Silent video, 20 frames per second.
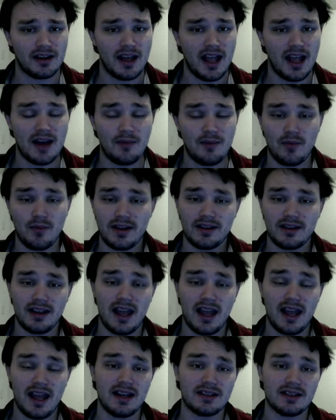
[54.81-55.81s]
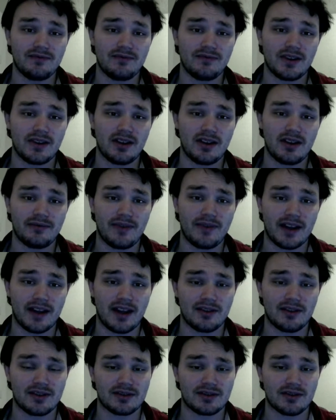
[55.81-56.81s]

and he doesn't find out this